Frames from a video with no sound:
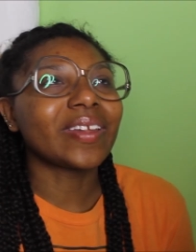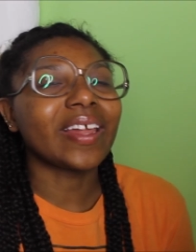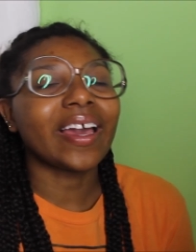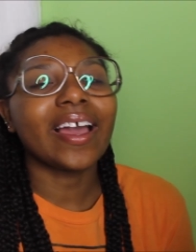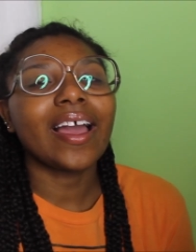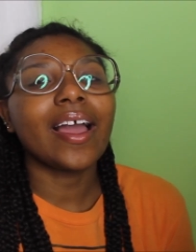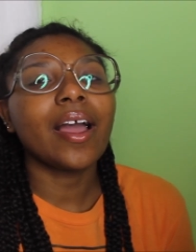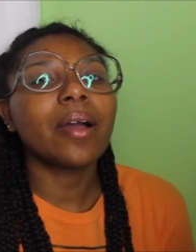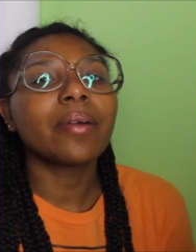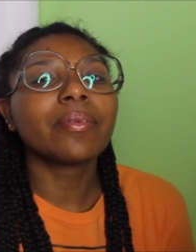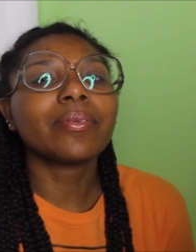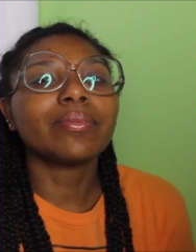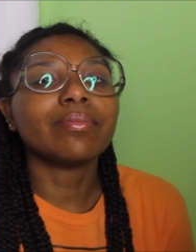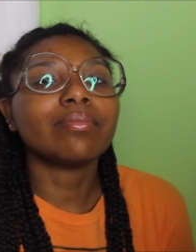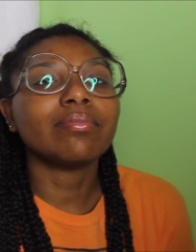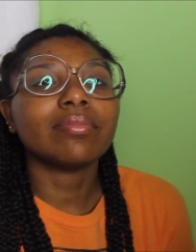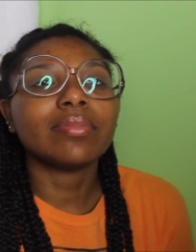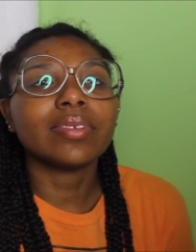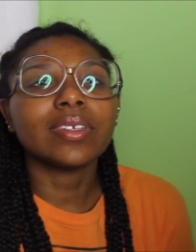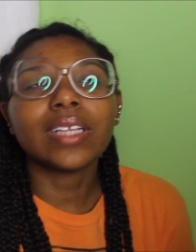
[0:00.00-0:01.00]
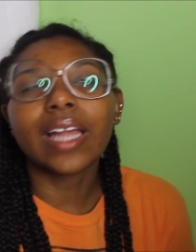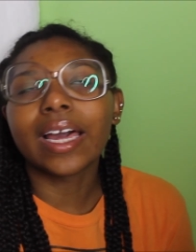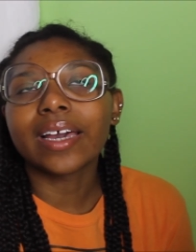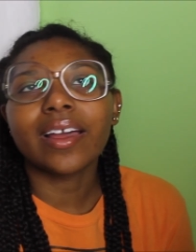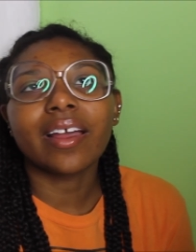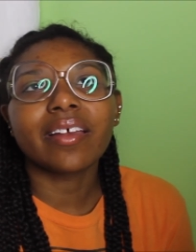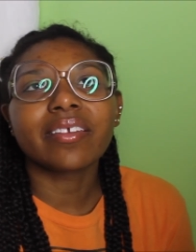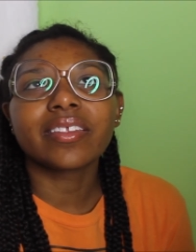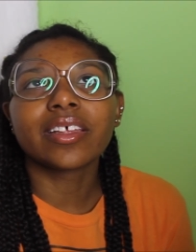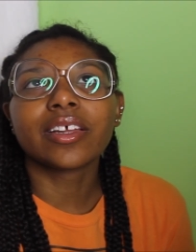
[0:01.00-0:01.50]
Like I
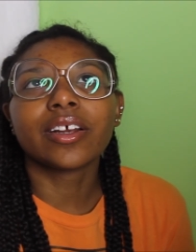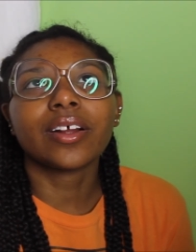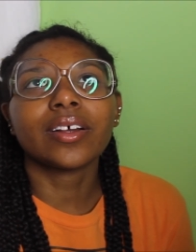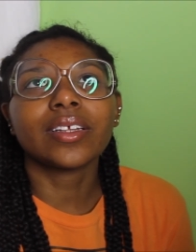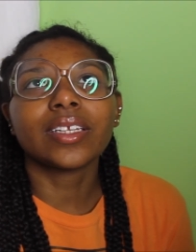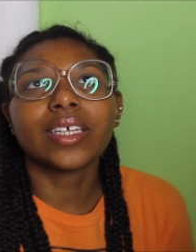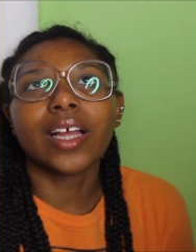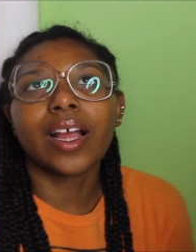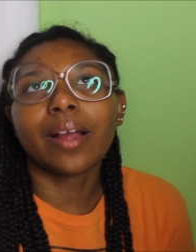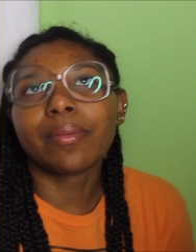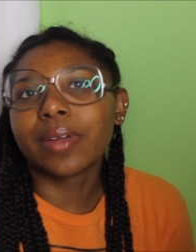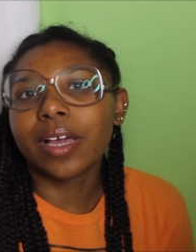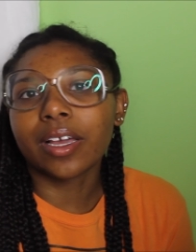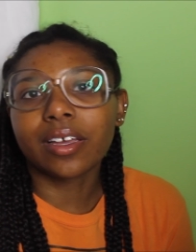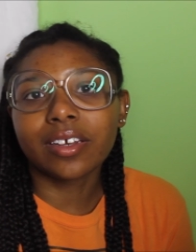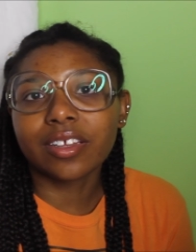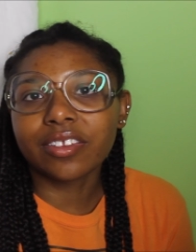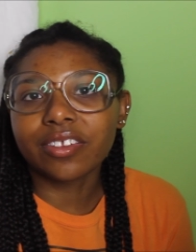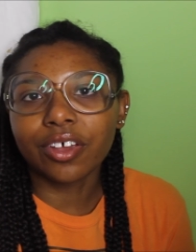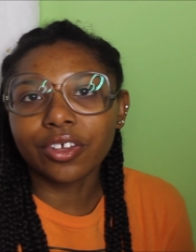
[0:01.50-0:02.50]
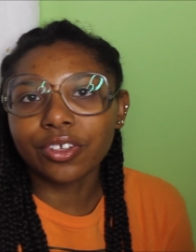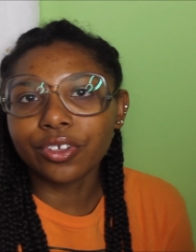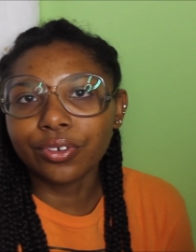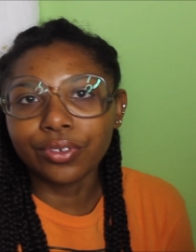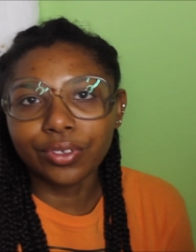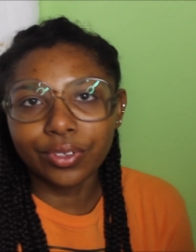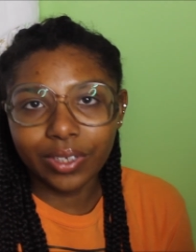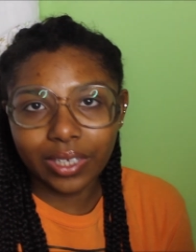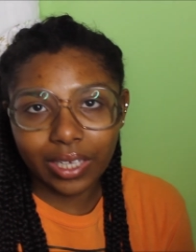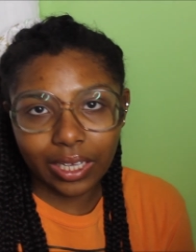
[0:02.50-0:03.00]
like I said earlier, I'm not gonna tell you
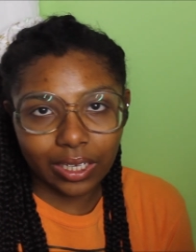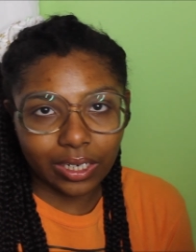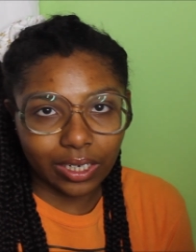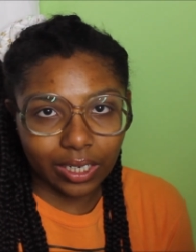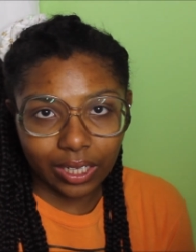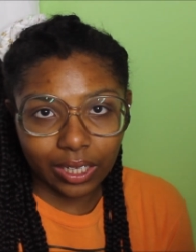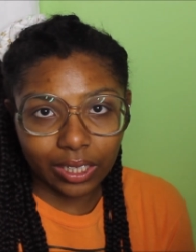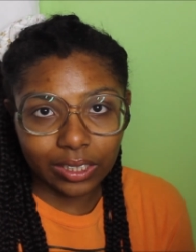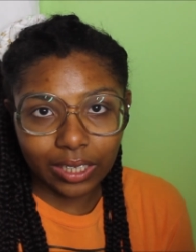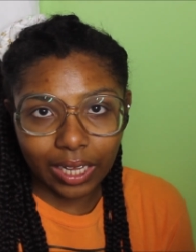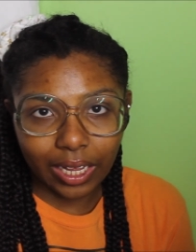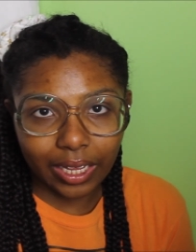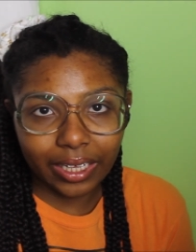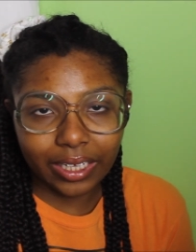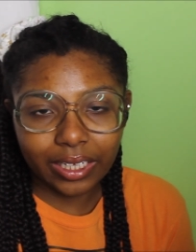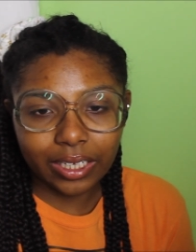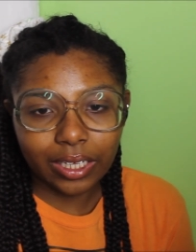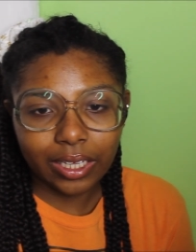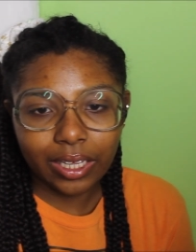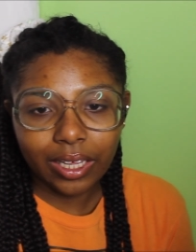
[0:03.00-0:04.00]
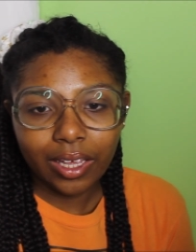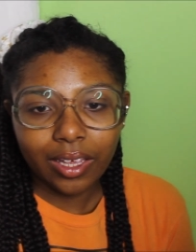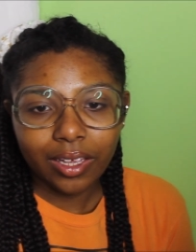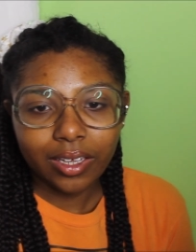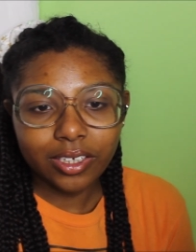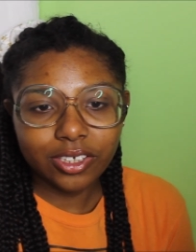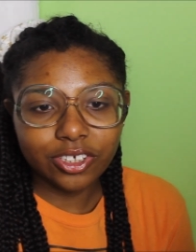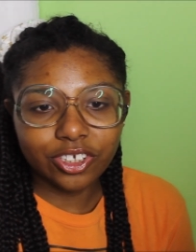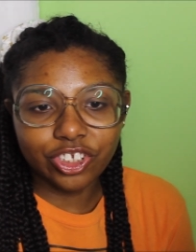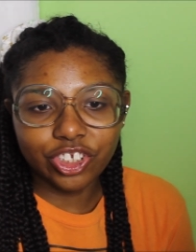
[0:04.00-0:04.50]
who you can and can't like.
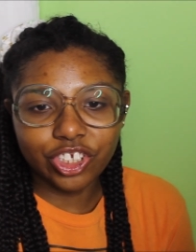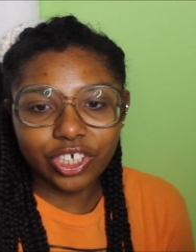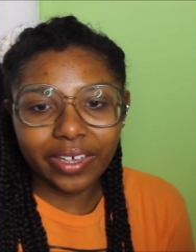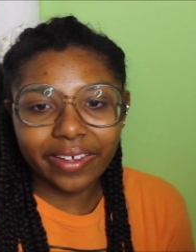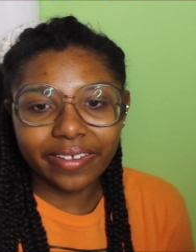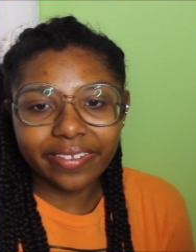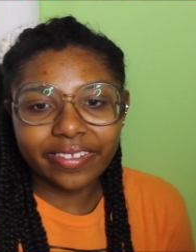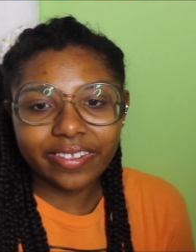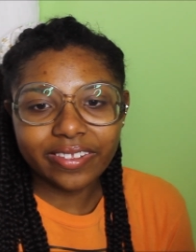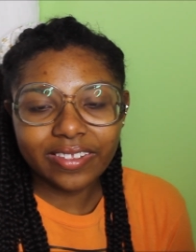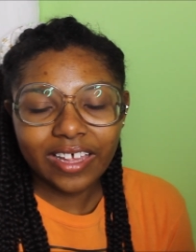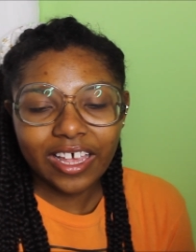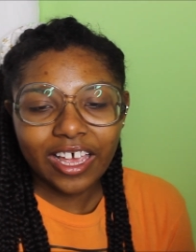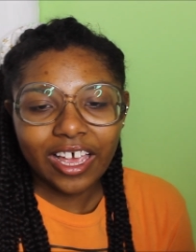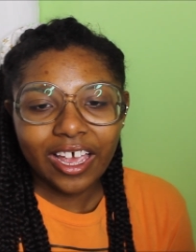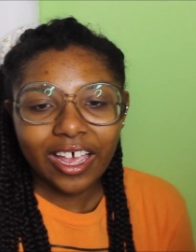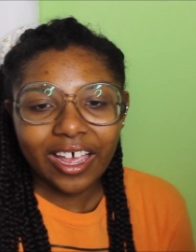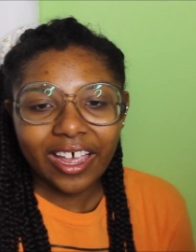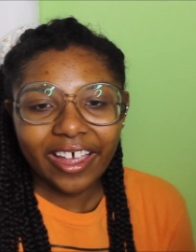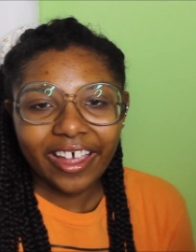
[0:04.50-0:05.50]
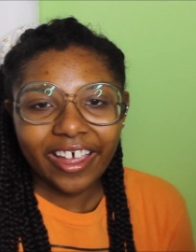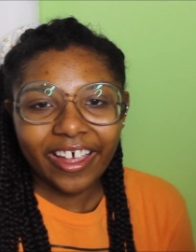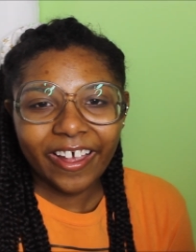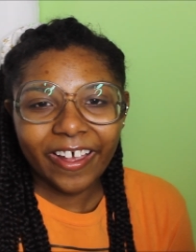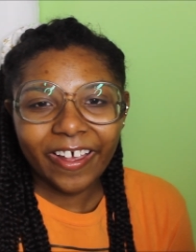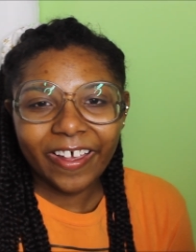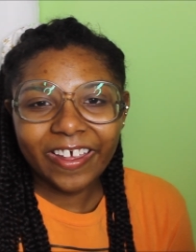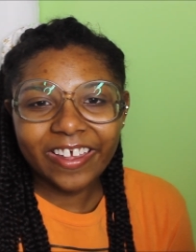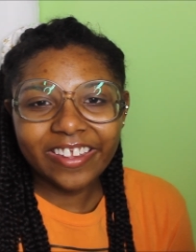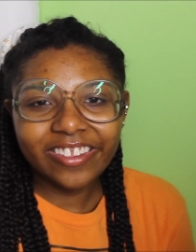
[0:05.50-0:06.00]
It's just
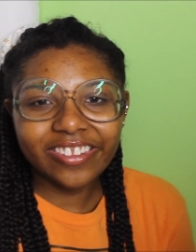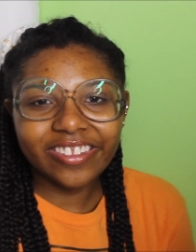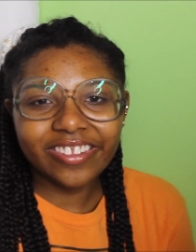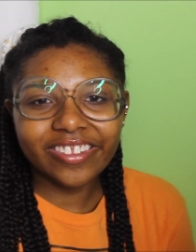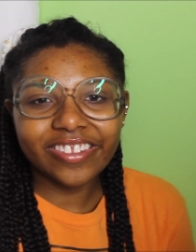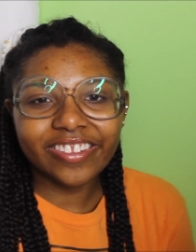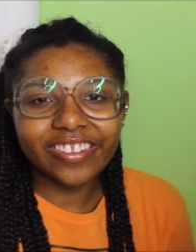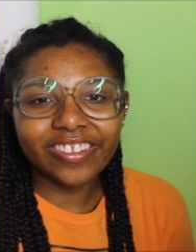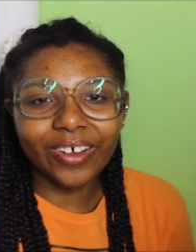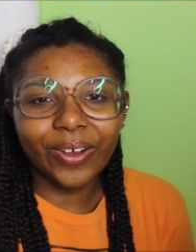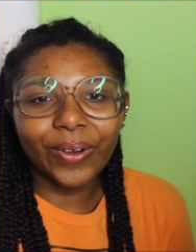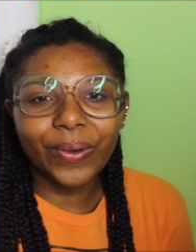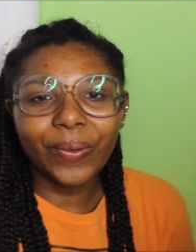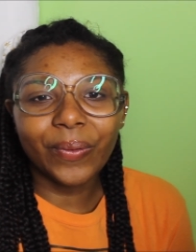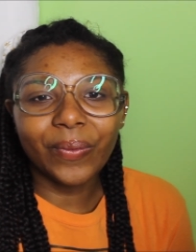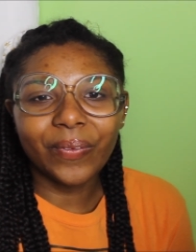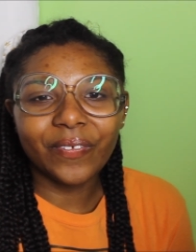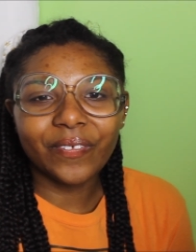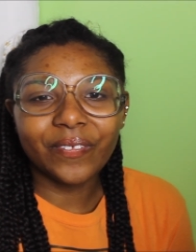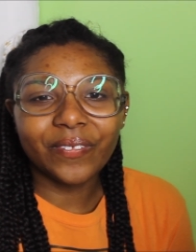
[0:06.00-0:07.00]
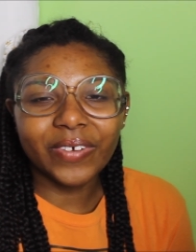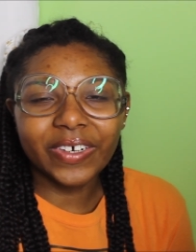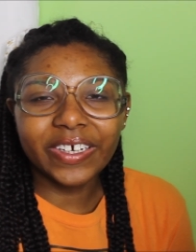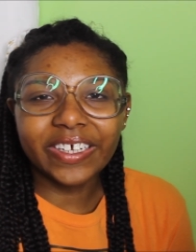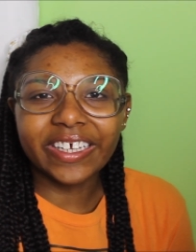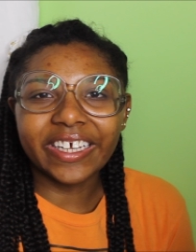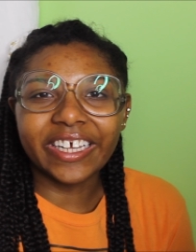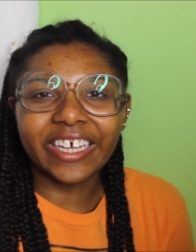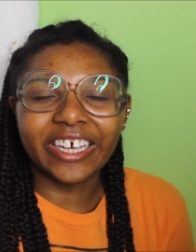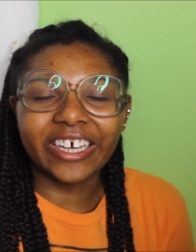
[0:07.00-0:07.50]
it's so
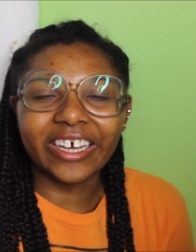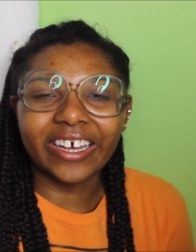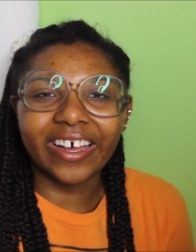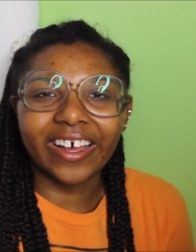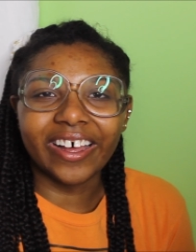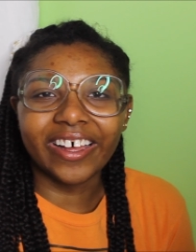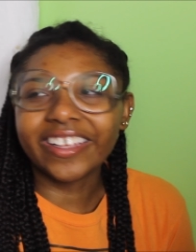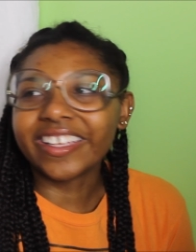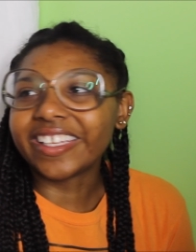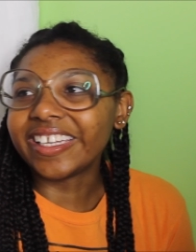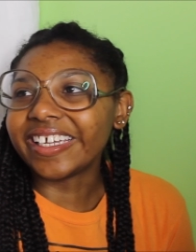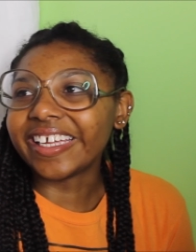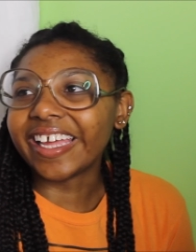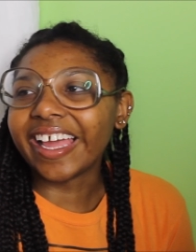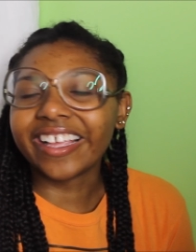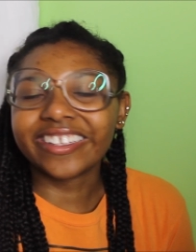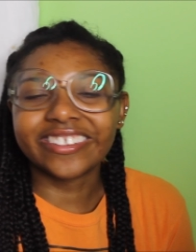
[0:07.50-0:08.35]
freaking ugly.